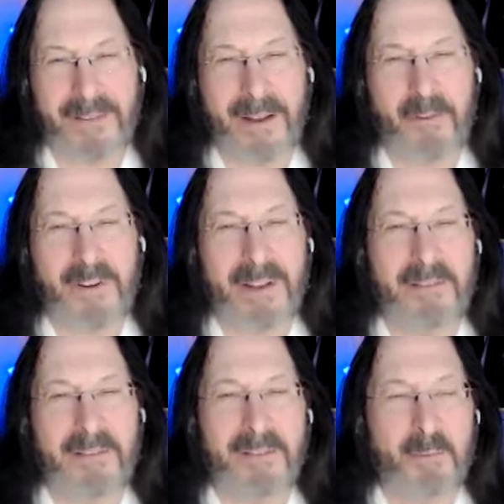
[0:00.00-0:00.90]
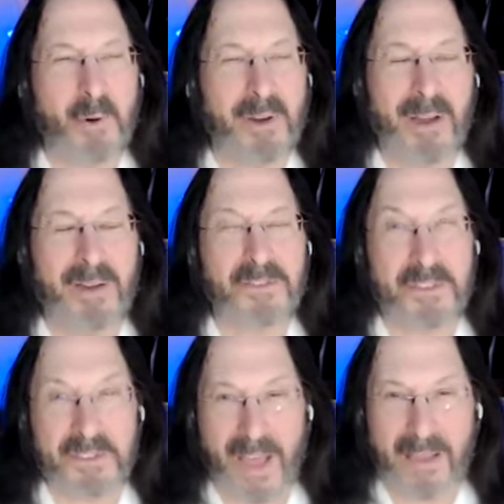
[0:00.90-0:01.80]
I'll never live a more
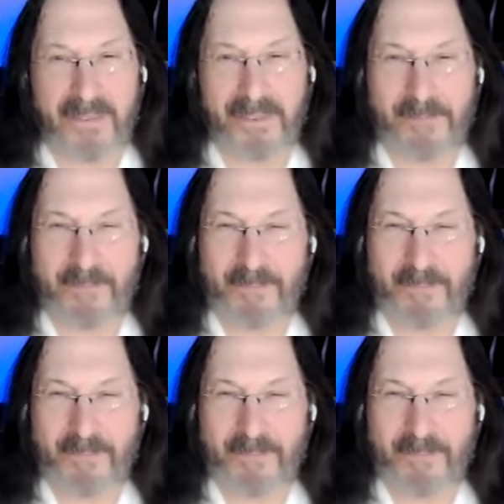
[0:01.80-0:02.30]
conscious life.